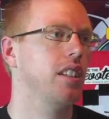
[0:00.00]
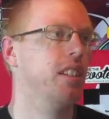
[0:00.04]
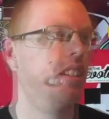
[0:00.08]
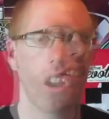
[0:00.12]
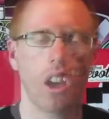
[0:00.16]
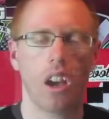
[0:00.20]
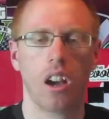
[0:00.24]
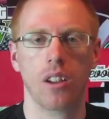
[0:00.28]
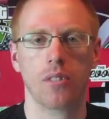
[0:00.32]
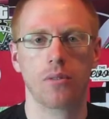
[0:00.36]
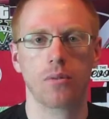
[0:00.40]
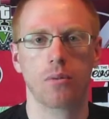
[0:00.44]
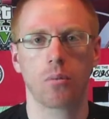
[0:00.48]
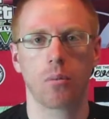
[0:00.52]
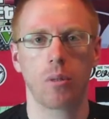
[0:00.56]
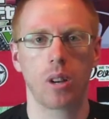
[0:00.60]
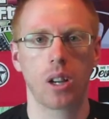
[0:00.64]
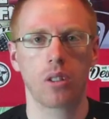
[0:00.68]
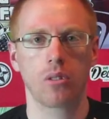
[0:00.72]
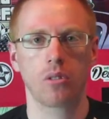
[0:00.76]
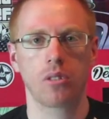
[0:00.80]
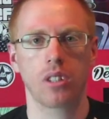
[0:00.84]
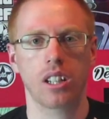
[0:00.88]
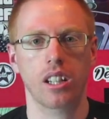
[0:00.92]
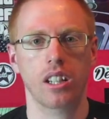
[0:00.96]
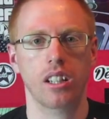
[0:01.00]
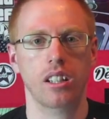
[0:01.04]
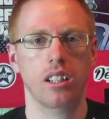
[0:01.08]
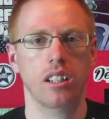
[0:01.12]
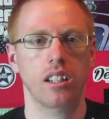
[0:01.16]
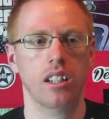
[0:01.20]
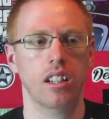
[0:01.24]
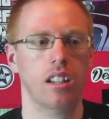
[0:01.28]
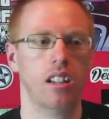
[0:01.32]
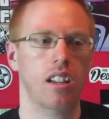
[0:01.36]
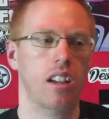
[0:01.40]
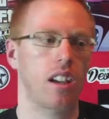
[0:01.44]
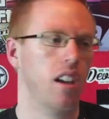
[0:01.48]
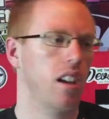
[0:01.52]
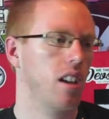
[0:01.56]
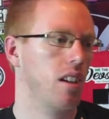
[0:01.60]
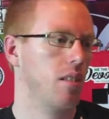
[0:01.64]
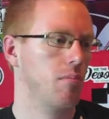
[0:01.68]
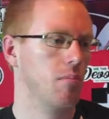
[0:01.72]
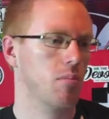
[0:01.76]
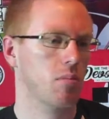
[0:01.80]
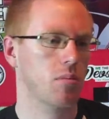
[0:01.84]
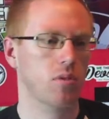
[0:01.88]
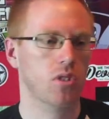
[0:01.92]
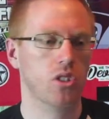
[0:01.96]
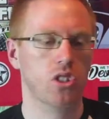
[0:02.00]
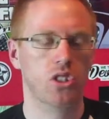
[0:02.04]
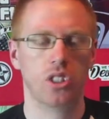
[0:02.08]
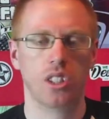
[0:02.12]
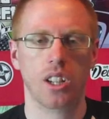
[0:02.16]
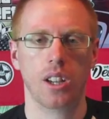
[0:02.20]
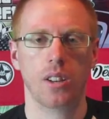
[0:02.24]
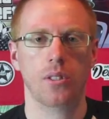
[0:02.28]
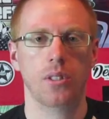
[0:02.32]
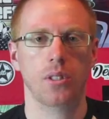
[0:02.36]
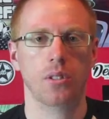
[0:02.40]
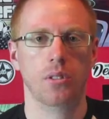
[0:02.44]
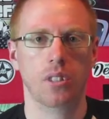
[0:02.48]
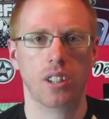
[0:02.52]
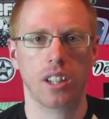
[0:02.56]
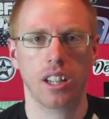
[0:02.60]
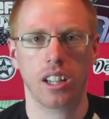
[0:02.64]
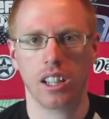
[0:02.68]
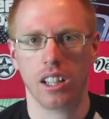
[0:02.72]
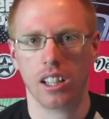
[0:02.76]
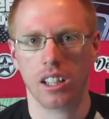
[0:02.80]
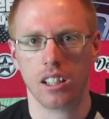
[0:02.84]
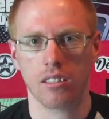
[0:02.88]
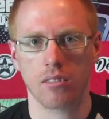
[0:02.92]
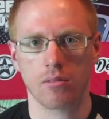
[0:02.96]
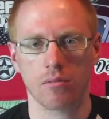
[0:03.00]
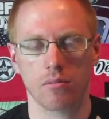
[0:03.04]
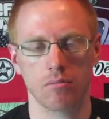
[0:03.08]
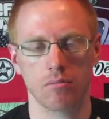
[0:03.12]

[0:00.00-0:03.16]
knife-wielding uh, serial killer